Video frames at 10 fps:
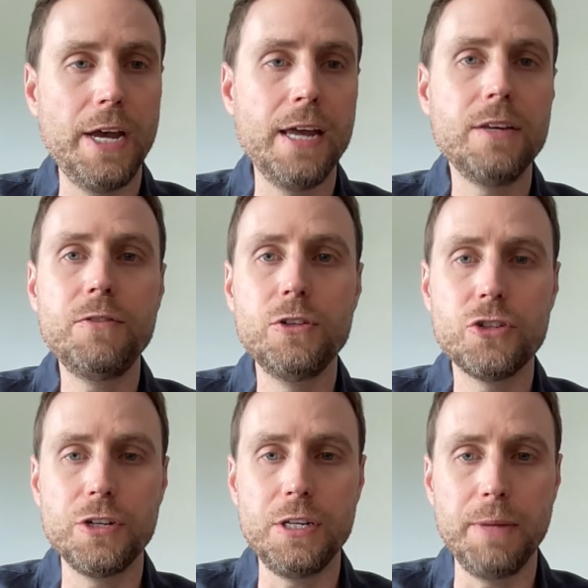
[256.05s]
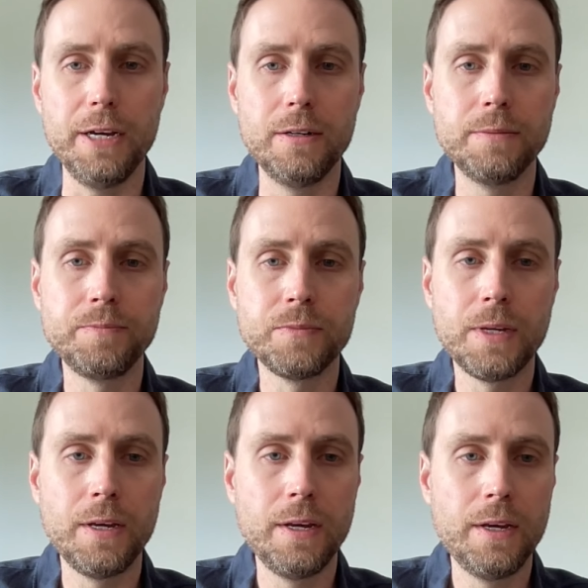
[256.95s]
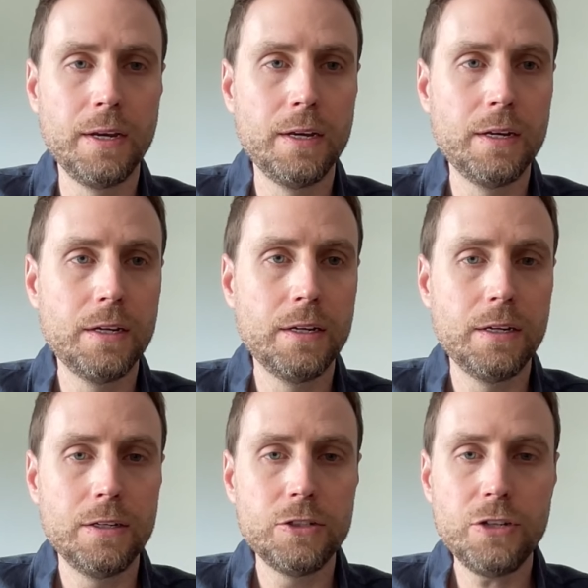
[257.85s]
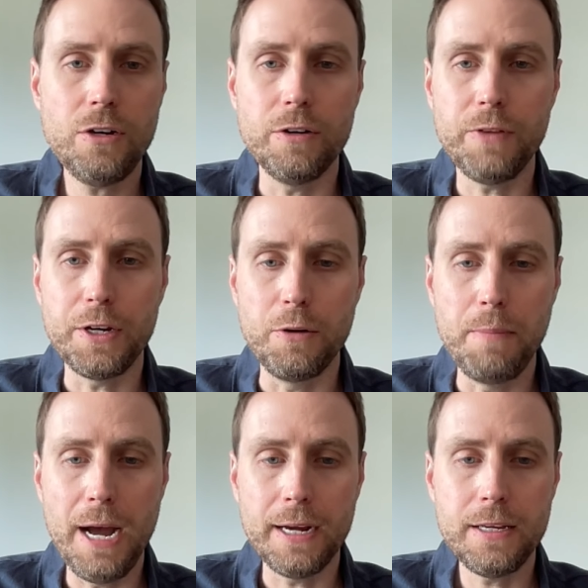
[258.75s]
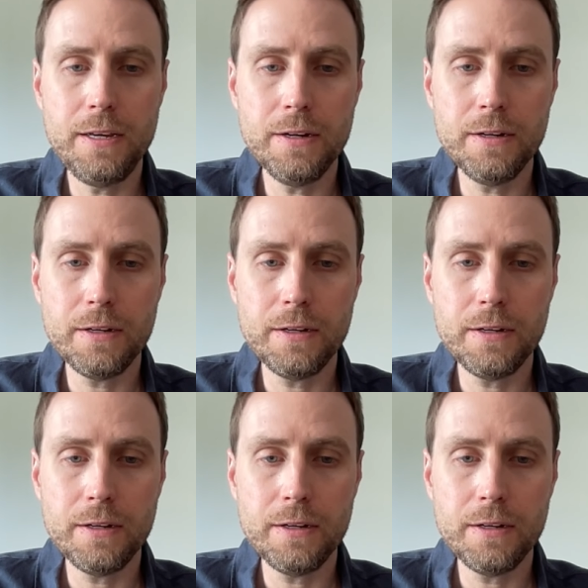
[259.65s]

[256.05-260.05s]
any future email. So if I go back here